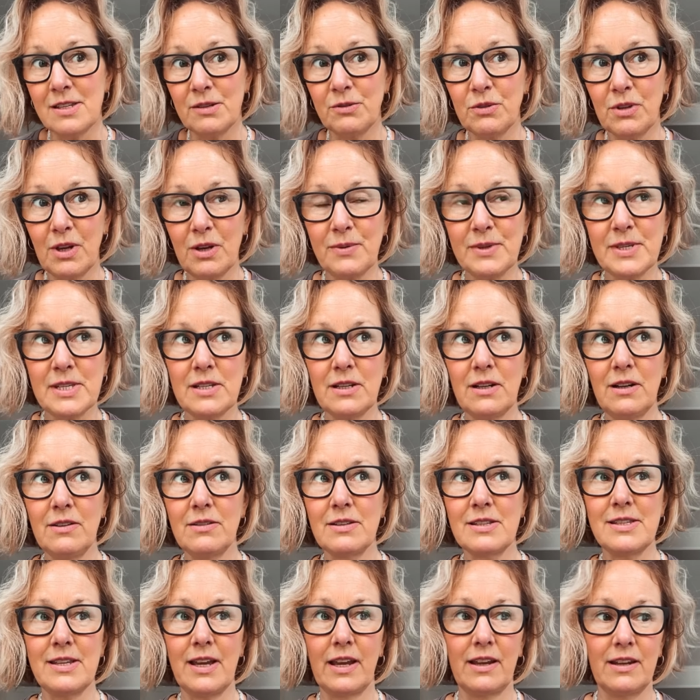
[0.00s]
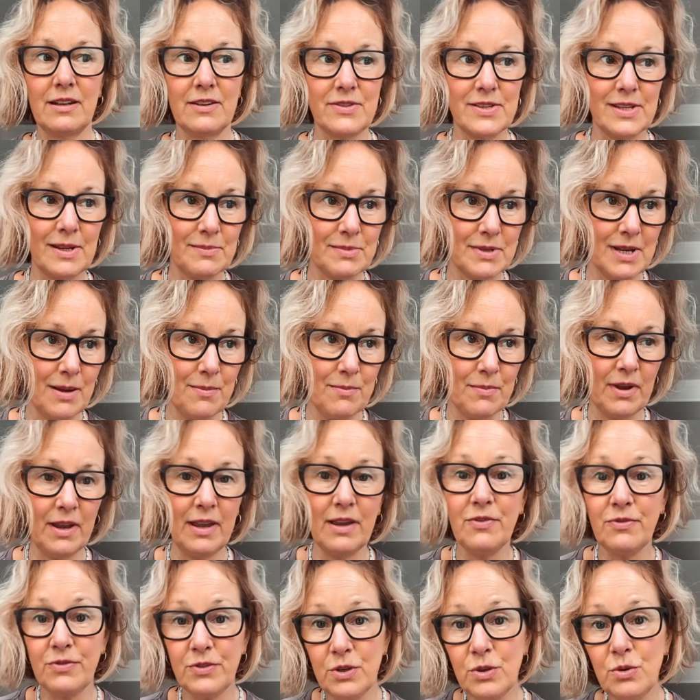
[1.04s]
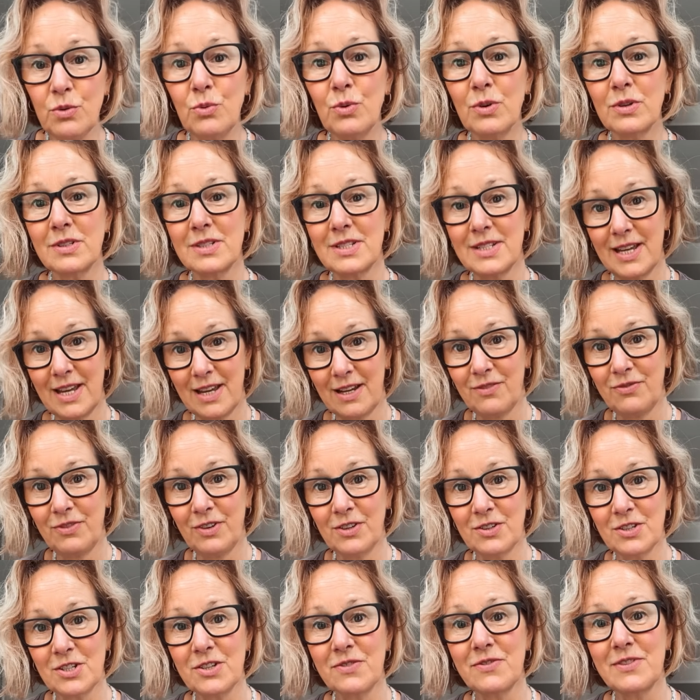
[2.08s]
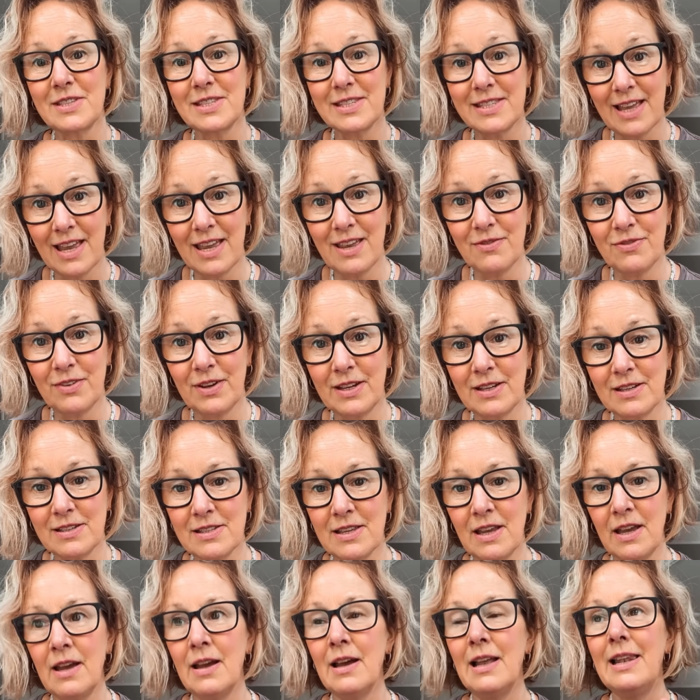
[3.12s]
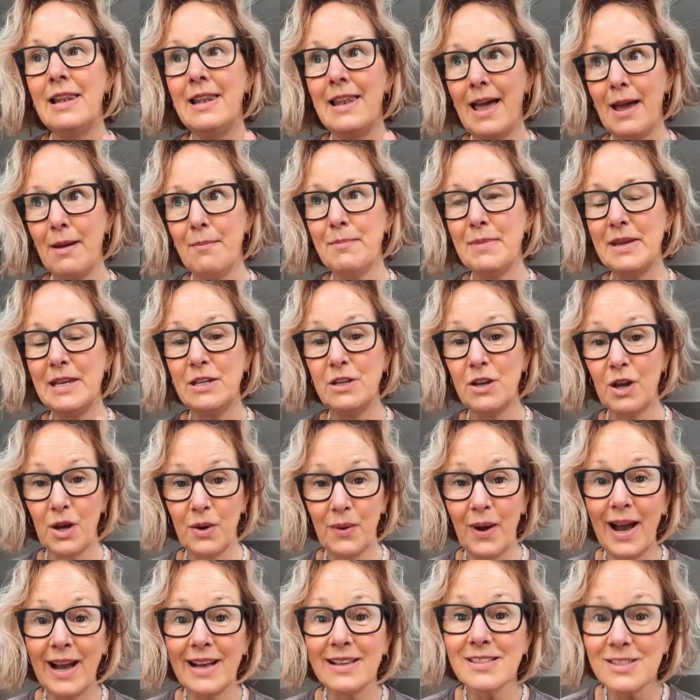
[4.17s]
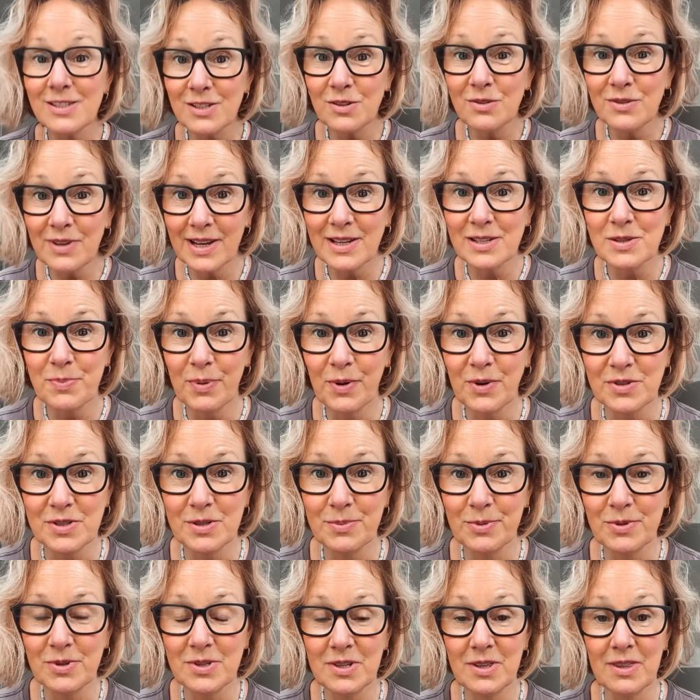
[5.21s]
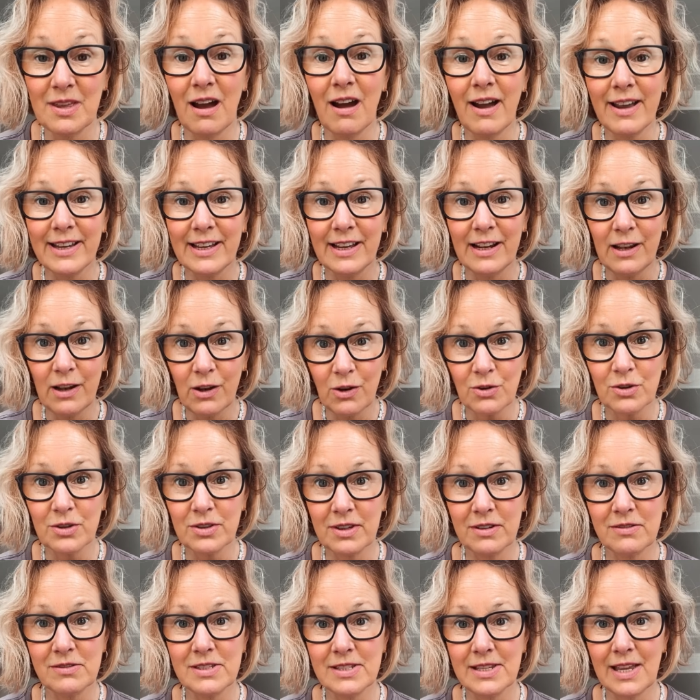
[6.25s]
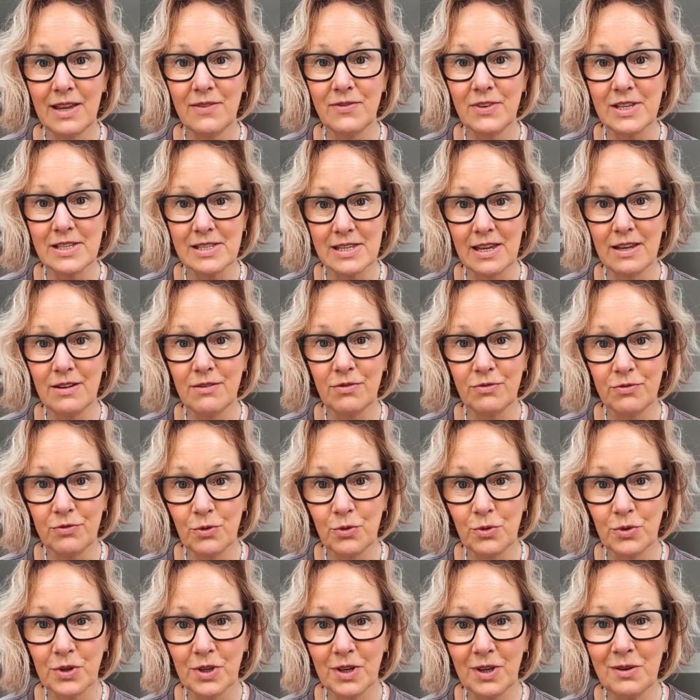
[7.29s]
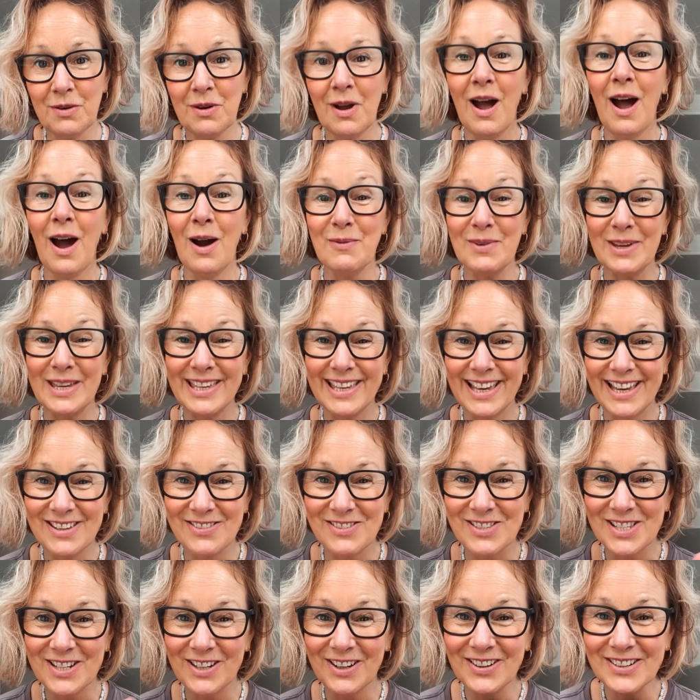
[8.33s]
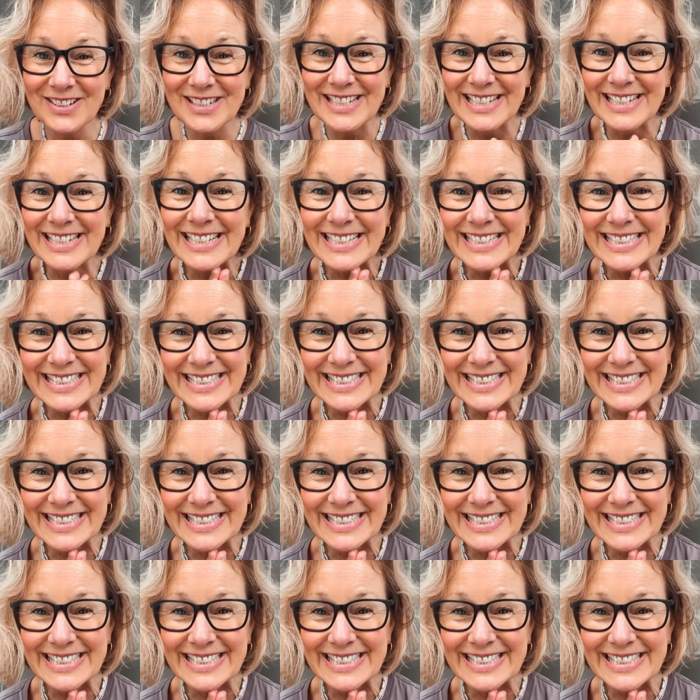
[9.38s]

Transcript: So although we start on the 2nd of September, if you want to take advantage of the savings, let me know as soon as possible so that I can lock those savings in for you and we can get you started.